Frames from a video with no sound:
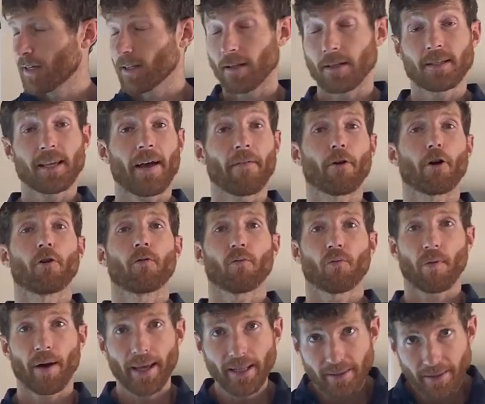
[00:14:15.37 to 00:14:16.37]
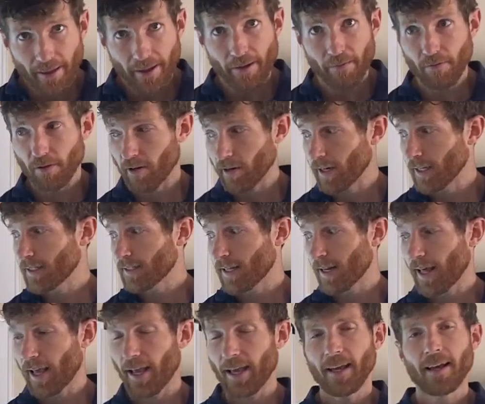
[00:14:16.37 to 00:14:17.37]
Let's have a great day of learning
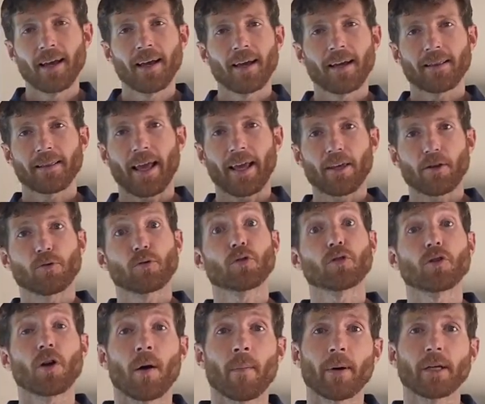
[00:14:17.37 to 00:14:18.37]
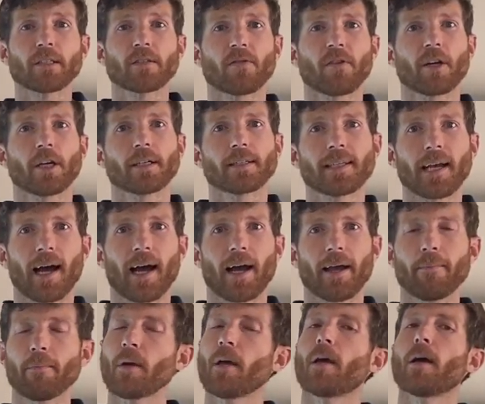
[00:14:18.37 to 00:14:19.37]
today. Thank you so much for your
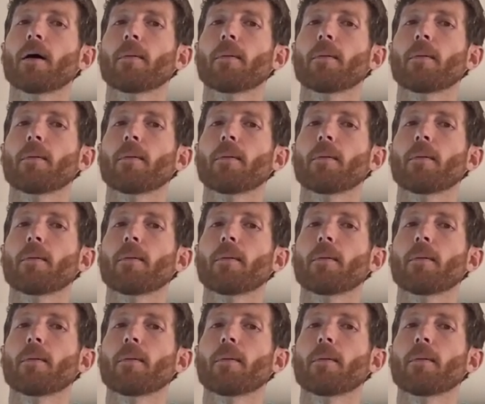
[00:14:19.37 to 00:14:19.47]
time.